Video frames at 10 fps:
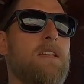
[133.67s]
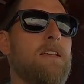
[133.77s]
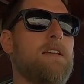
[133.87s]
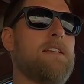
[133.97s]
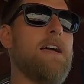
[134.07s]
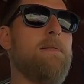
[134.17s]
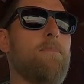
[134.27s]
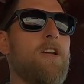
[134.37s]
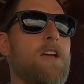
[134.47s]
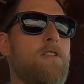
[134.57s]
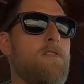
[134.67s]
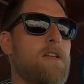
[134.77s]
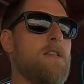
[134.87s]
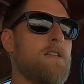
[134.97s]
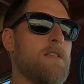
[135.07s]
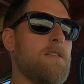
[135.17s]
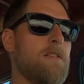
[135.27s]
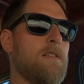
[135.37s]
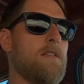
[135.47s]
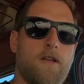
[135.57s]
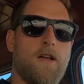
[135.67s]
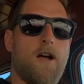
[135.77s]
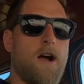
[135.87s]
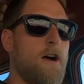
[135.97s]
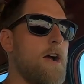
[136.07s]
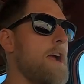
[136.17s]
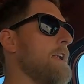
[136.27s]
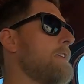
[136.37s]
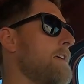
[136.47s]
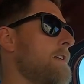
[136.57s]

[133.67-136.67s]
get a timer going. All right.